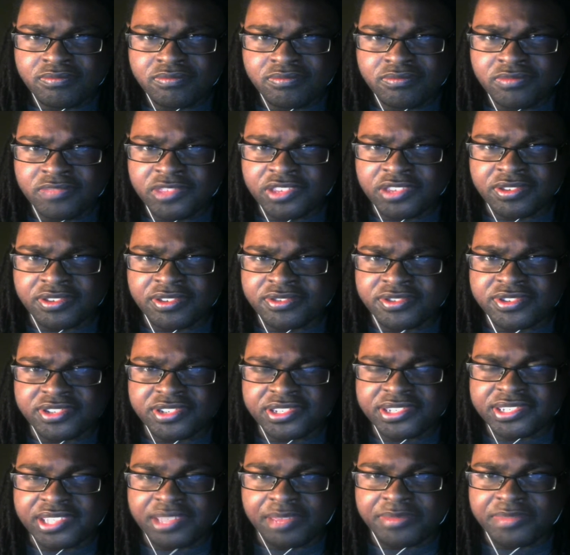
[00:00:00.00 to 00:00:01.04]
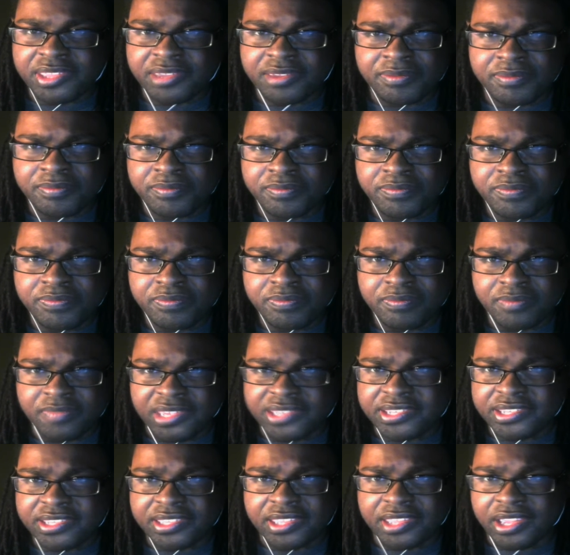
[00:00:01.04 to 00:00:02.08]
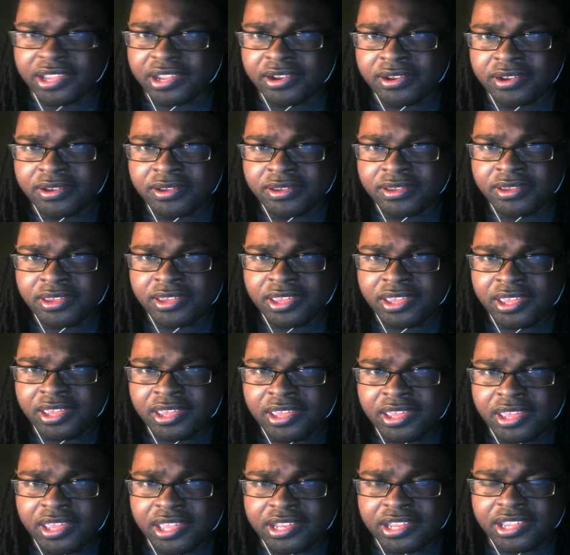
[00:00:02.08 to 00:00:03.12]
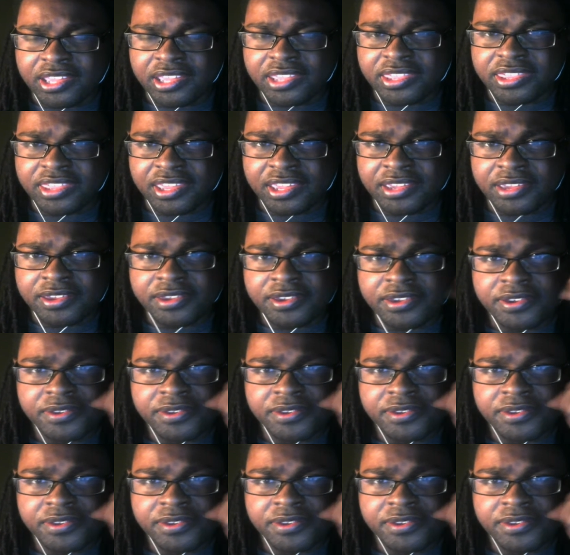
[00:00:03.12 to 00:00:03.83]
there's just something missing there. And I think